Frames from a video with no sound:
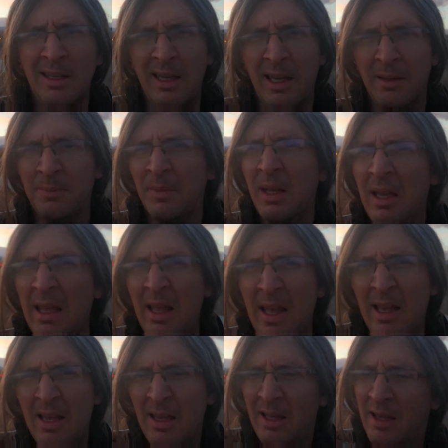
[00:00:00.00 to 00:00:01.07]
Yeah,
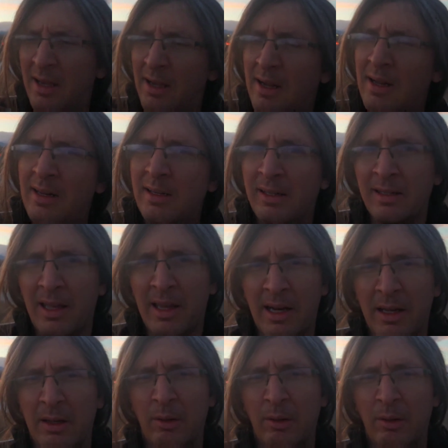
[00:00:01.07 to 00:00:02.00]
I kind of